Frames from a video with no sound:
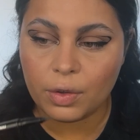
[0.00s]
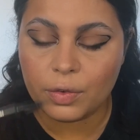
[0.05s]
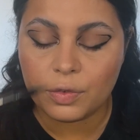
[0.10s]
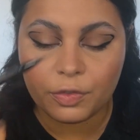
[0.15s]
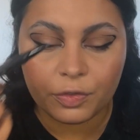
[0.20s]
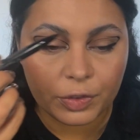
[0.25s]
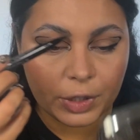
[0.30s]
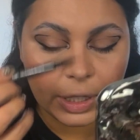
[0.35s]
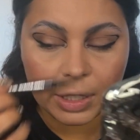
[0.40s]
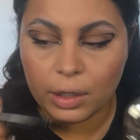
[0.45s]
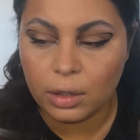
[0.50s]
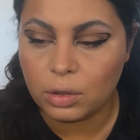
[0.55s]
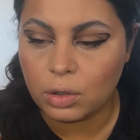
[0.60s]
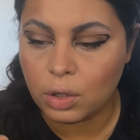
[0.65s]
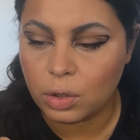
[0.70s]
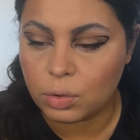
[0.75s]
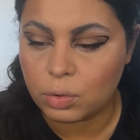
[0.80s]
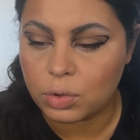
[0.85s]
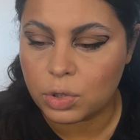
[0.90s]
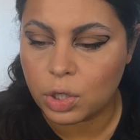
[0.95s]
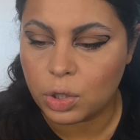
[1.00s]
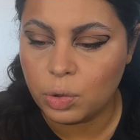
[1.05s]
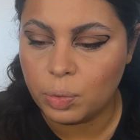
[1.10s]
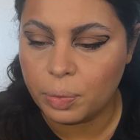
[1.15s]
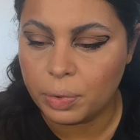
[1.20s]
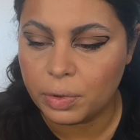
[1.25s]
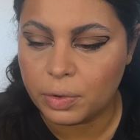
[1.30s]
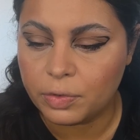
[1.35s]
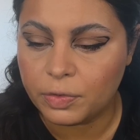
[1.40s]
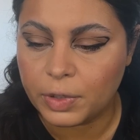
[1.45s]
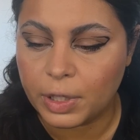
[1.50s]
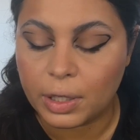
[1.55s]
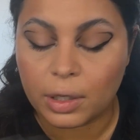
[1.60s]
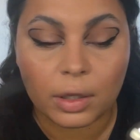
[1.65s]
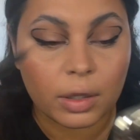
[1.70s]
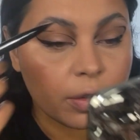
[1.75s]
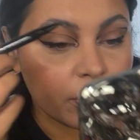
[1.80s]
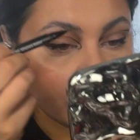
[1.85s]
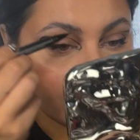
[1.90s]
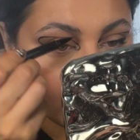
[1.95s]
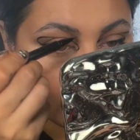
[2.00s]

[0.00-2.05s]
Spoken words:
Fling, no, taupe, fling,